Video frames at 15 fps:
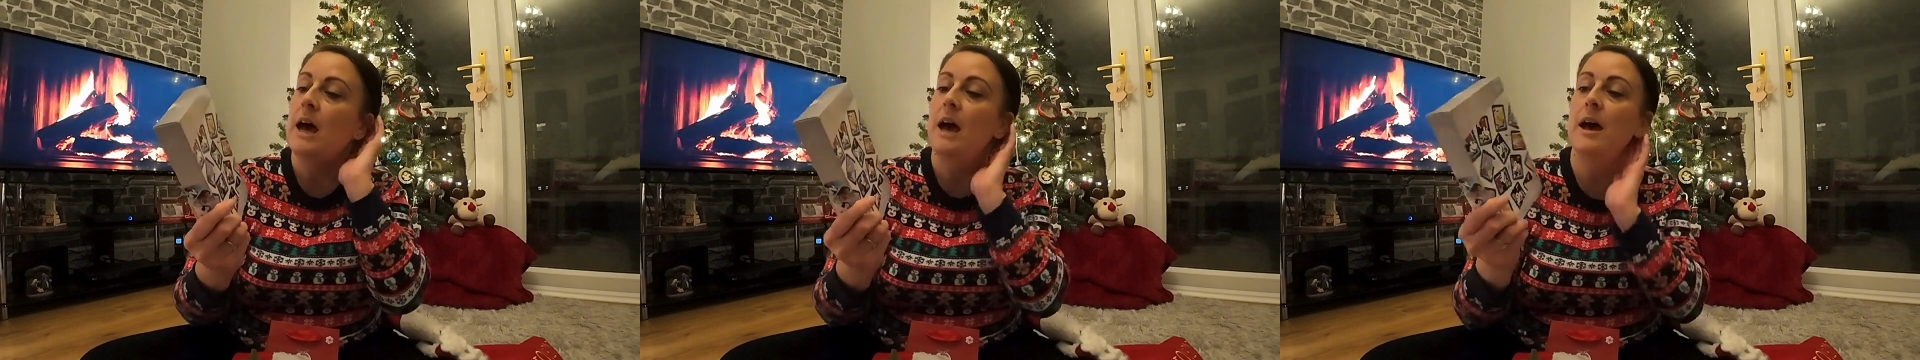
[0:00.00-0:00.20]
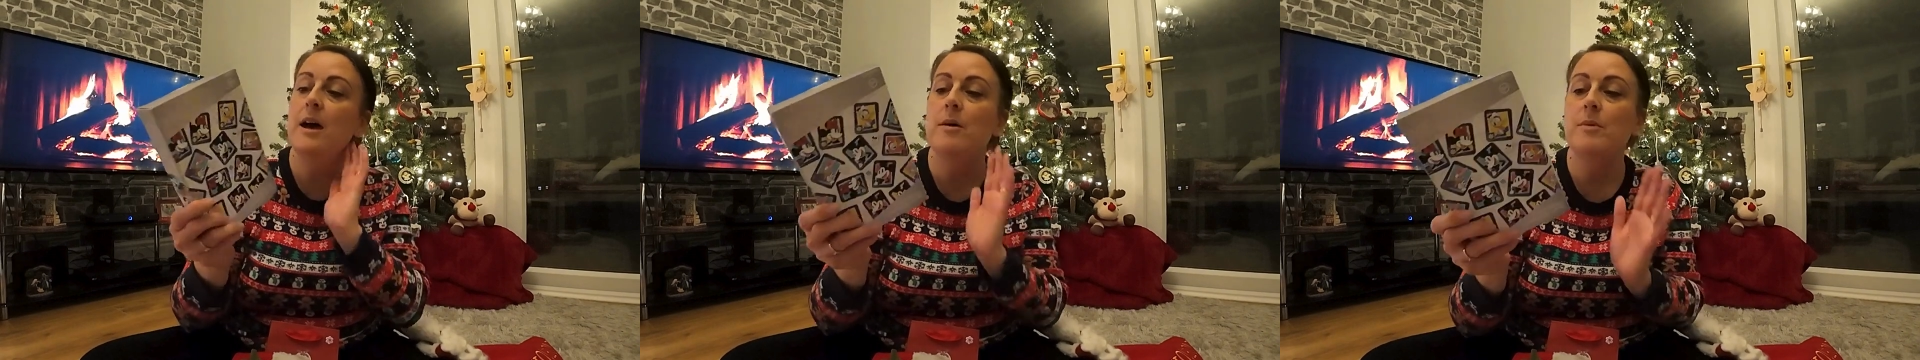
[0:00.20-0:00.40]

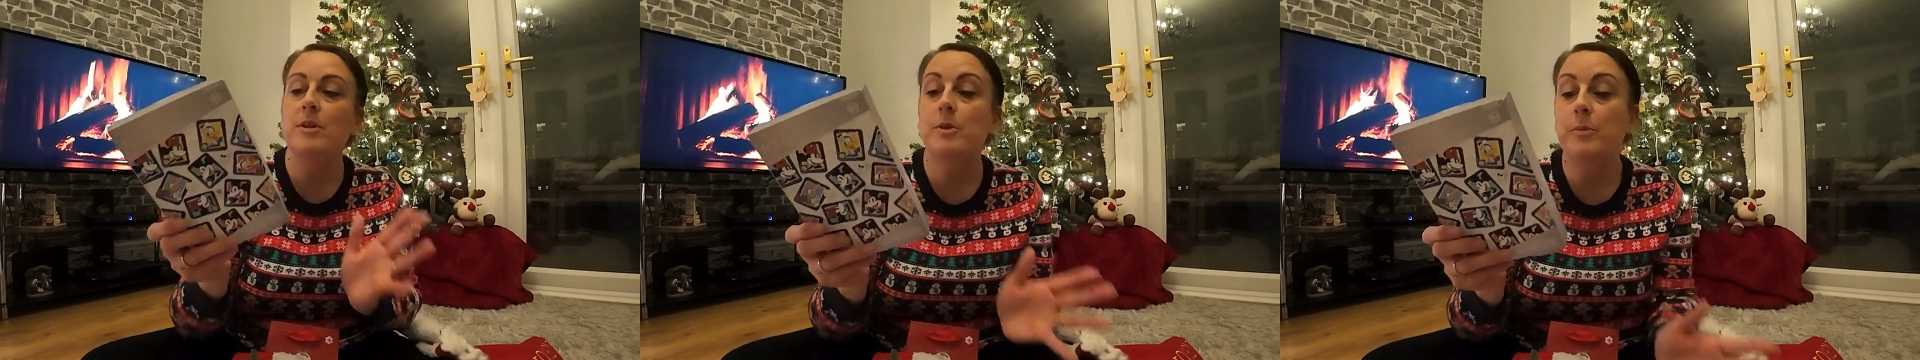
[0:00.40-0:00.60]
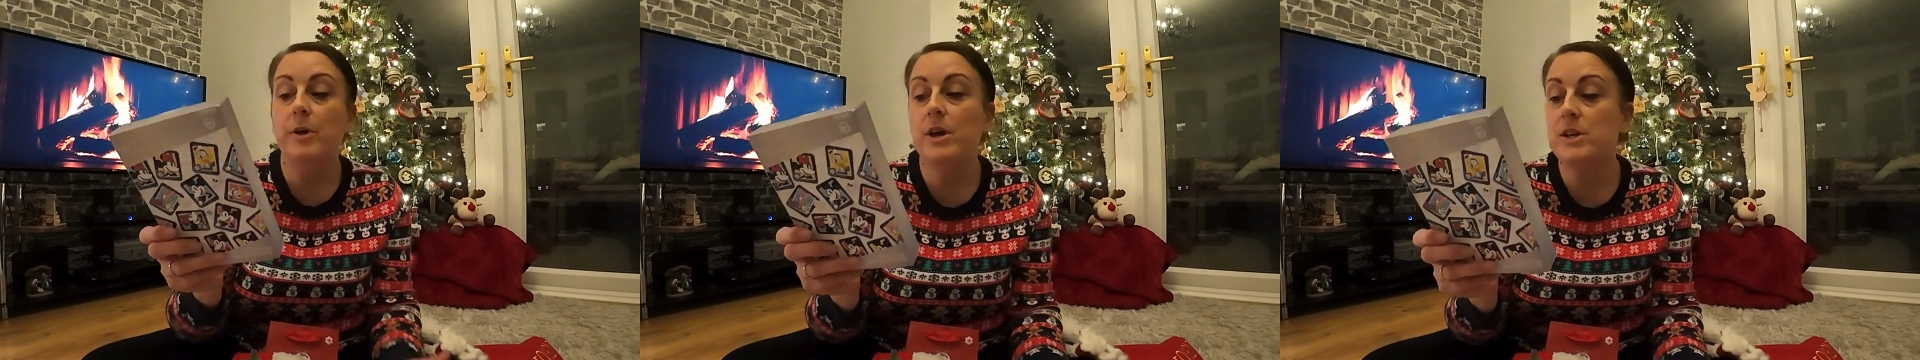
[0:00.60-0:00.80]

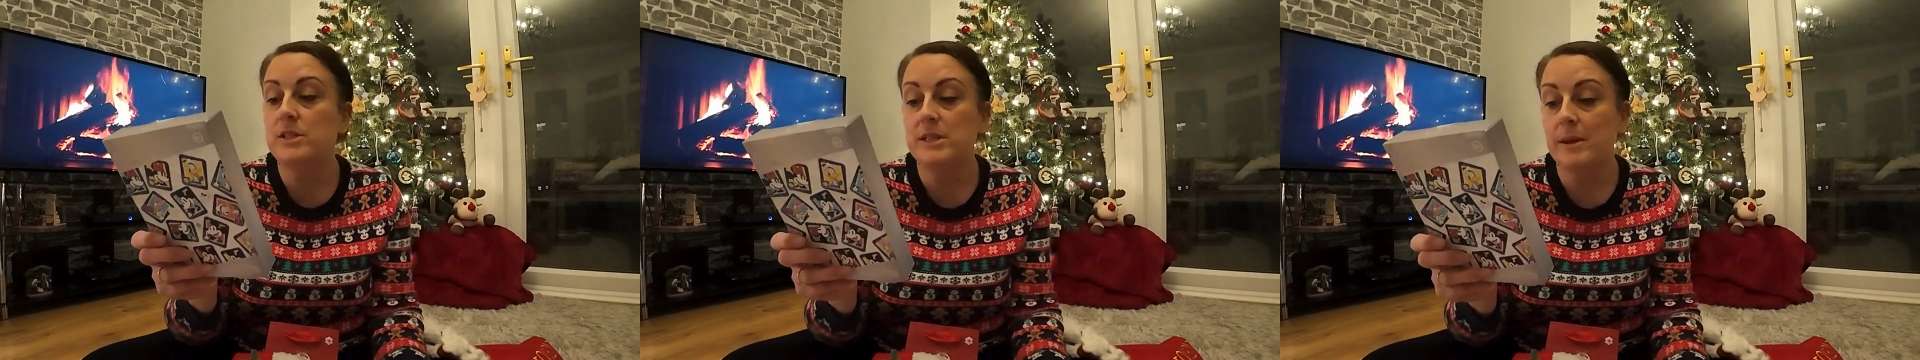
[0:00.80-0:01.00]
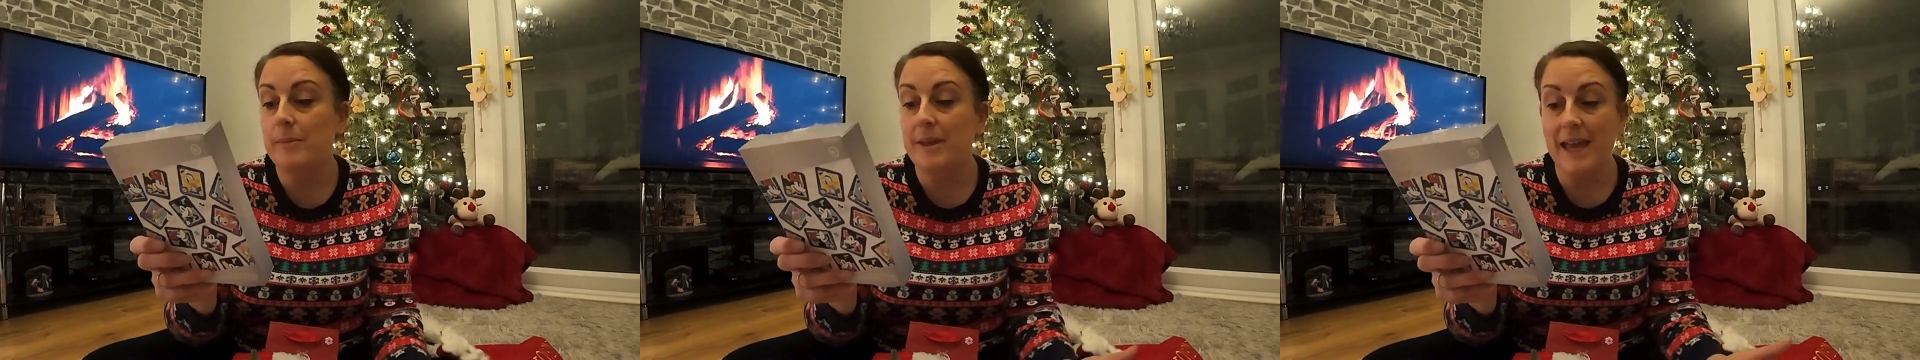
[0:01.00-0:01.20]
And the
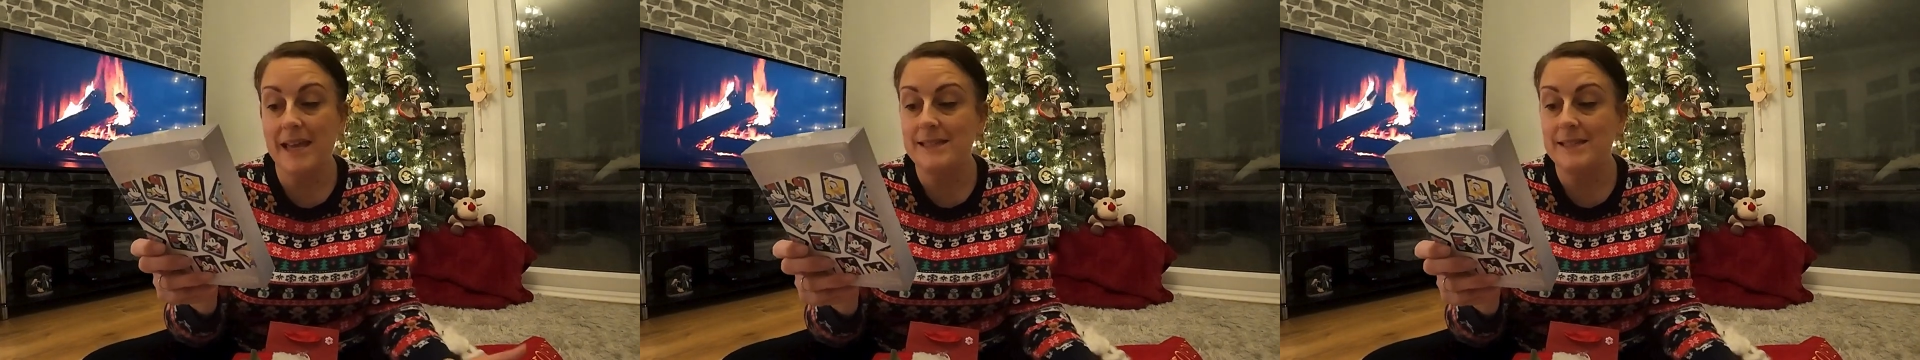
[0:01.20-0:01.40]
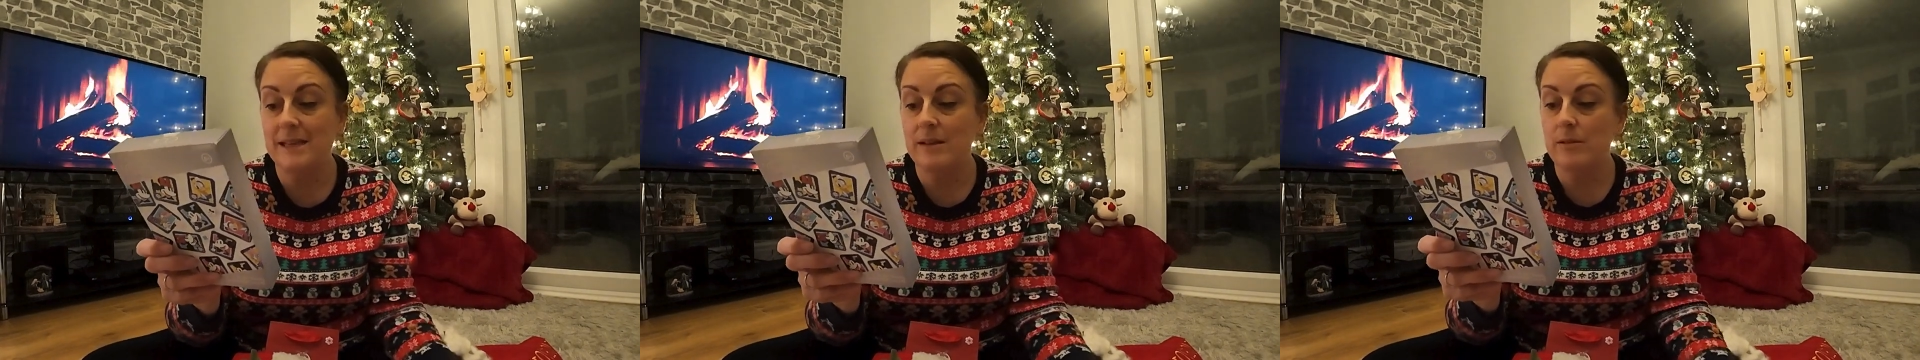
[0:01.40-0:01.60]
person, I'm
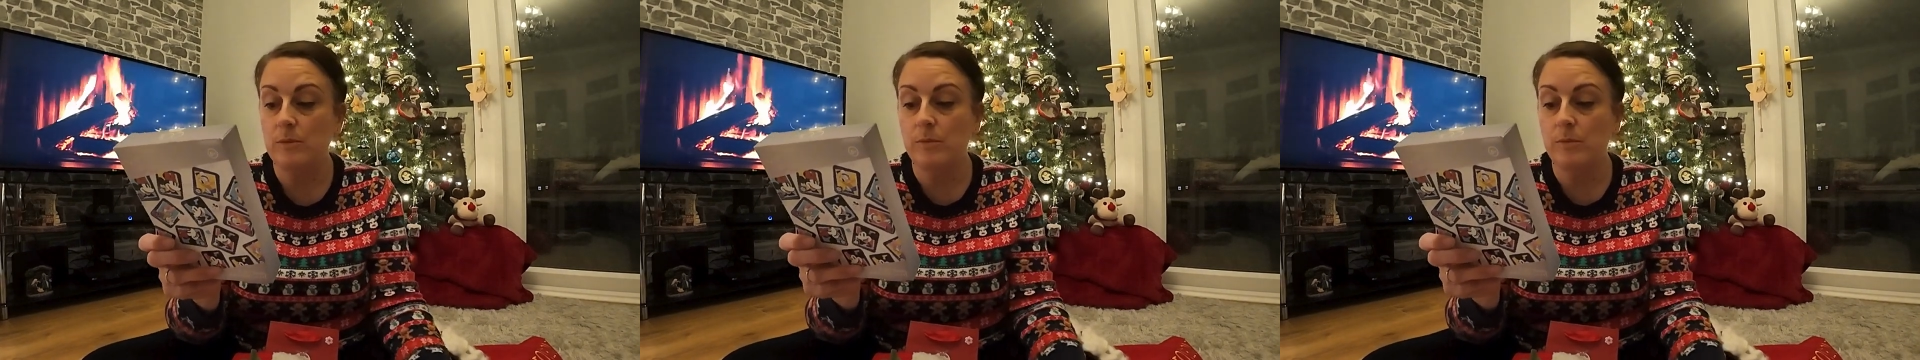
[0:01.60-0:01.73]
guessing,